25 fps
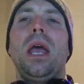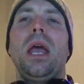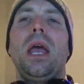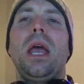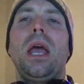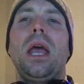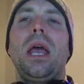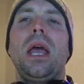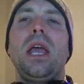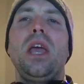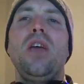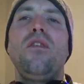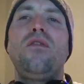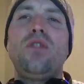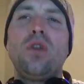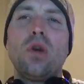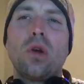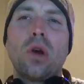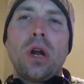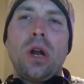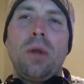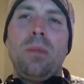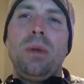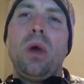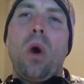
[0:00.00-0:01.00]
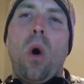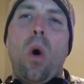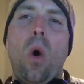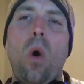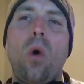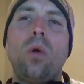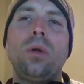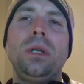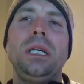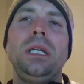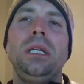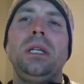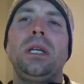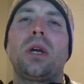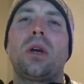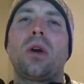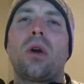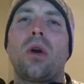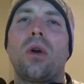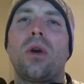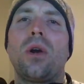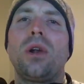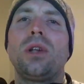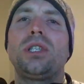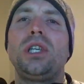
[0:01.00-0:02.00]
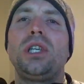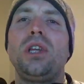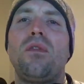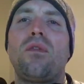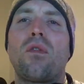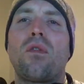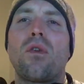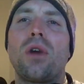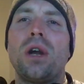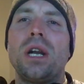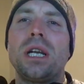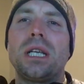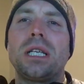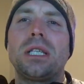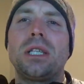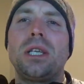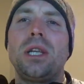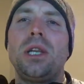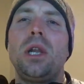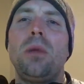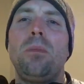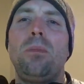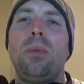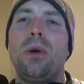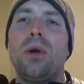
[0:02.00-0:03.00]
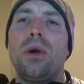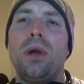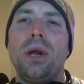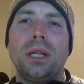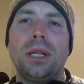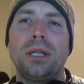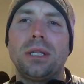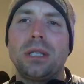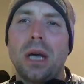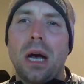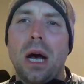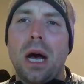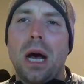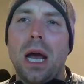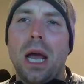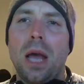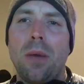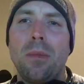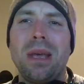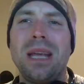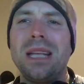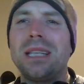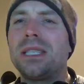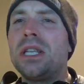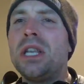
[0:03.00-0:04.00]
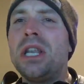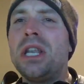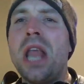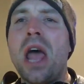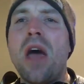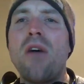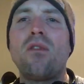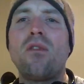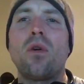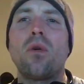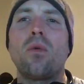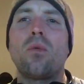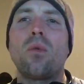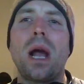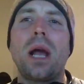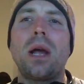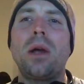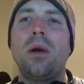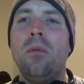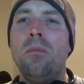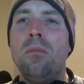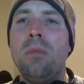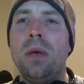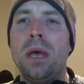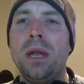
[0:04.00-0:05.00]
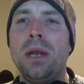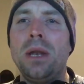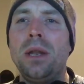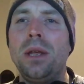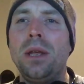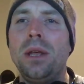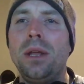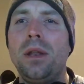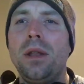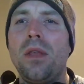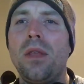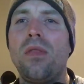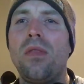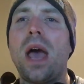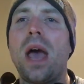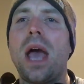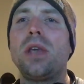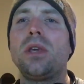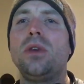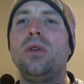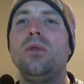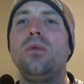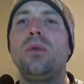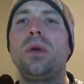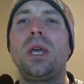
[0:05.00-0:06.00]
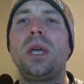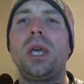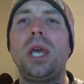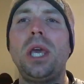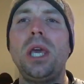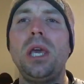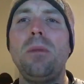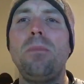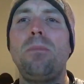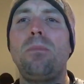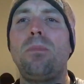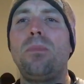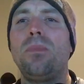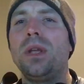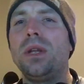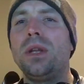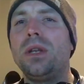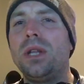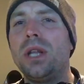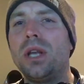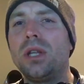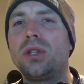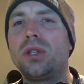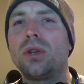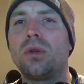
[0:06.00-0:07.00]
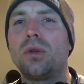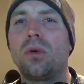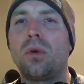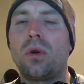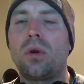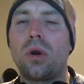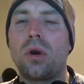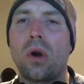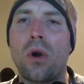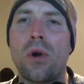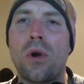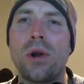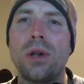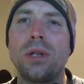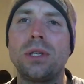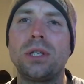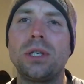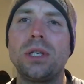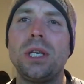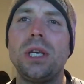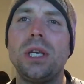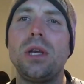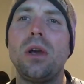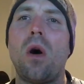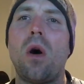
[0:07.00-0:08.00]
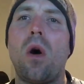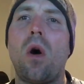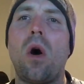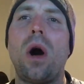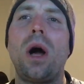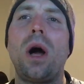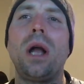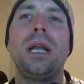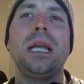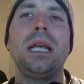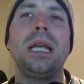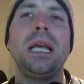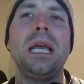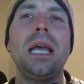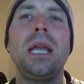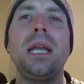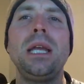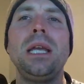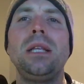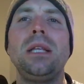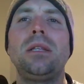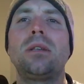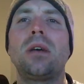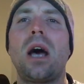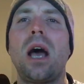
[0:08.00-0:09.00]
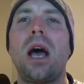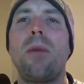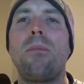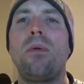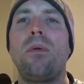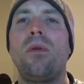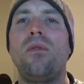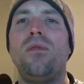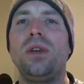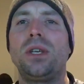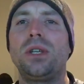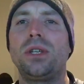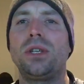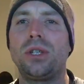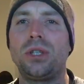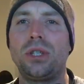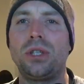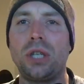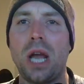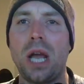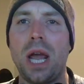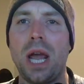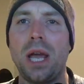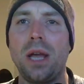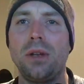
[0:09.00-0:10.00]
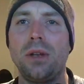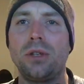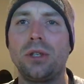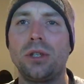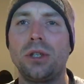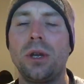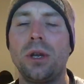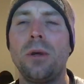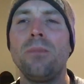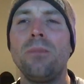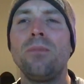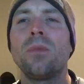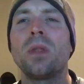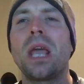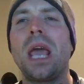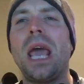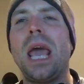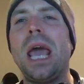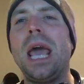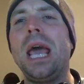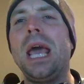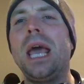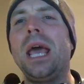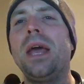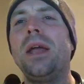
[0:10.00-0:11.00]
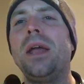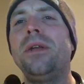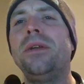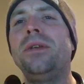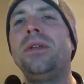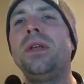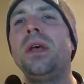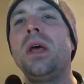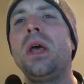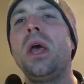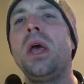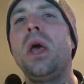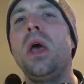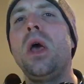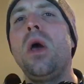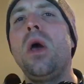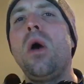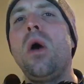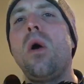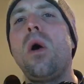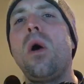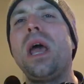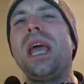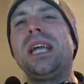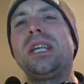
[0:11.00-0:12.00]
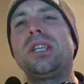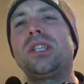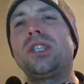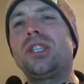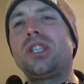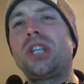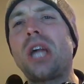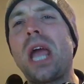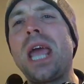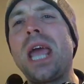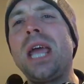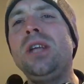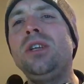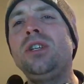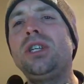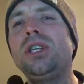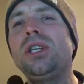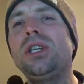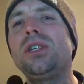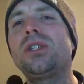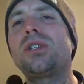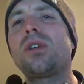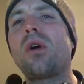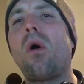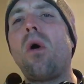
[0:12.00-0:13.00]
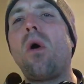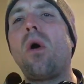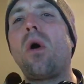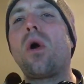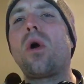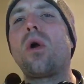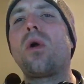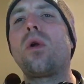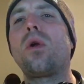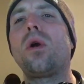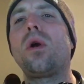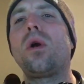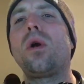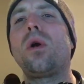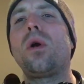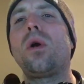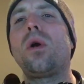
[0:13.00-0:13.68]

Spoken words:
if you're going to be holding the currency for an extended period of time, it's never recommended that you keep the digital currency on any type of exchange. And exchanges are